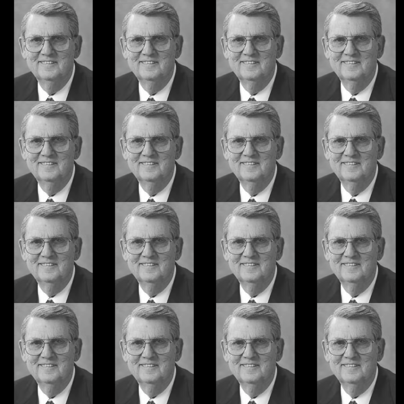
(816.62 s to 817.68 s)

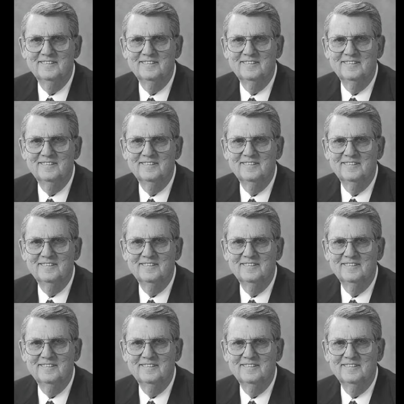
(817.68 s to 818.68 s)
No one is speaking in this clip.